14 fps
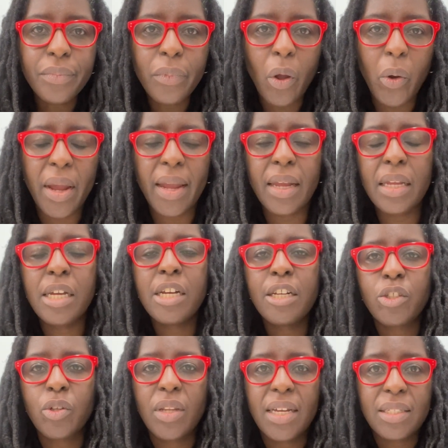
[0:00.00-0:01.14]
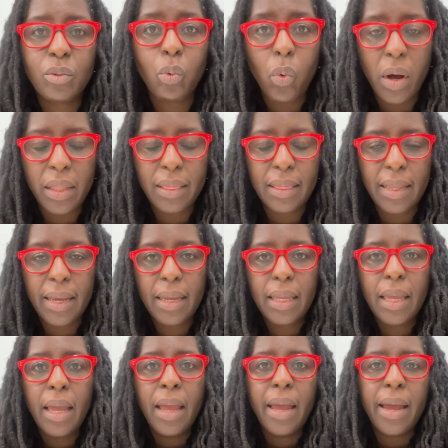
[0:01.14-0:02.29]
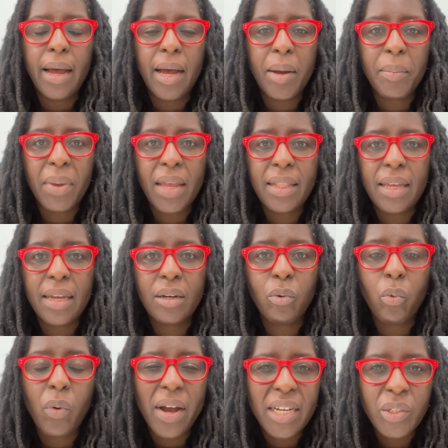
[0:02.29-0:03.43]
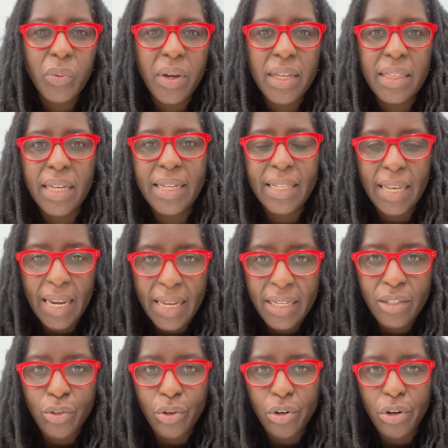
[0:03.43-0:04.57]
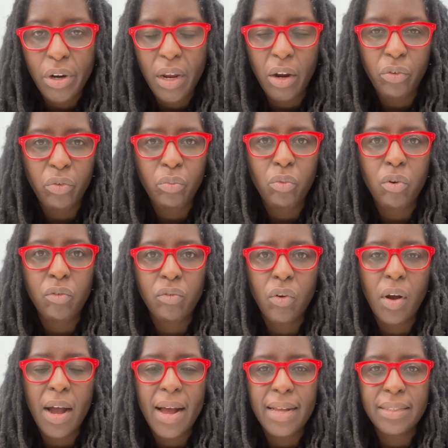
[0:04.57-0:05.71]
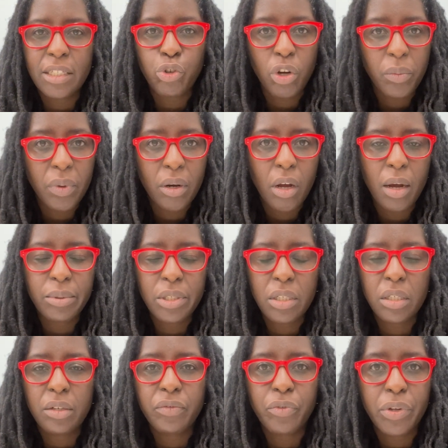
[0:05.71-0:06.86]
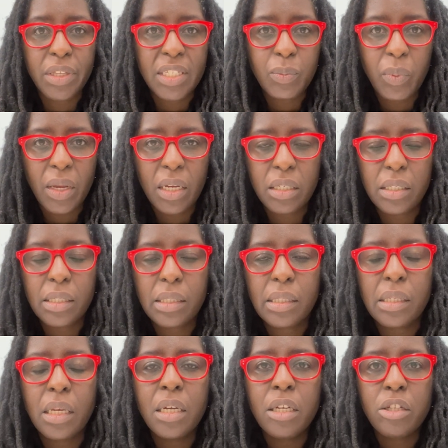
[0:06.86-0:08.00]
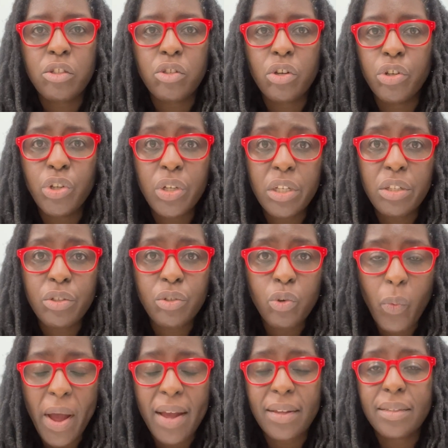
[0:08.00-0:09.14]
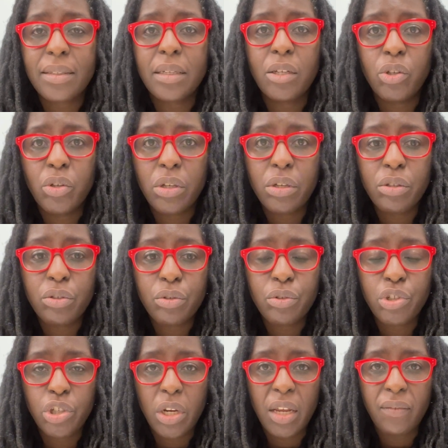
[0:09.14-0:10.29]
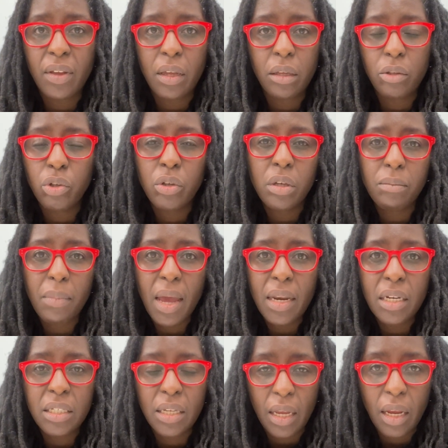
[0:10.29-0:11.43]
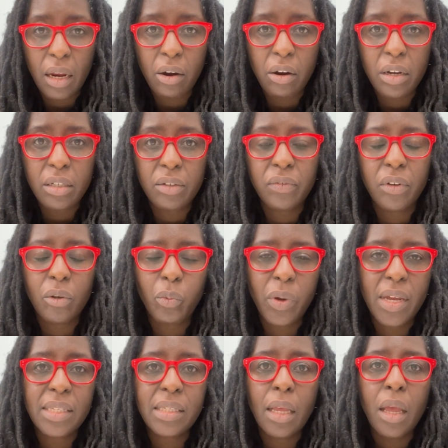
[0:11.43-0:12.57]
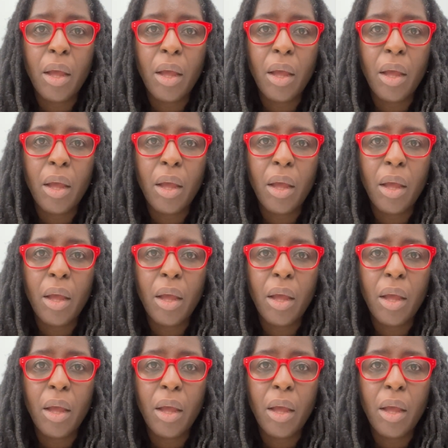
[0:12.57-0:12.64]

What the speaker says: Okay, so that's one thing. And then why do I like laser hair removal as a treatment option for these patients? So you can do waxing, you can do shaving, you can manage the hair in different ways.